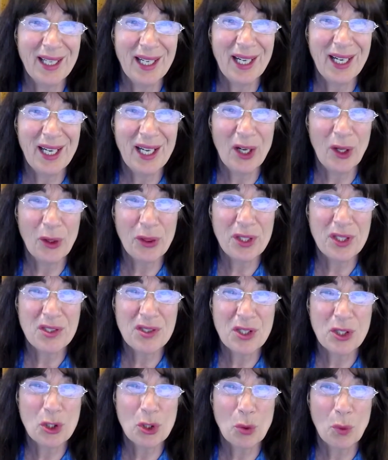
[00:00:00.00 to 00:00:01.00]
a healthy
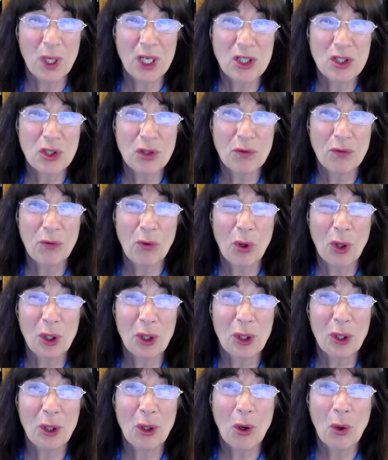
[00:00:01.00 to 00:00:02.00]
situation for
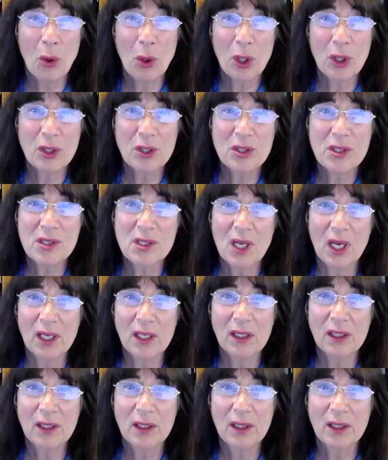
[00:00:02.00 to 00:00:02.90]
her or her son.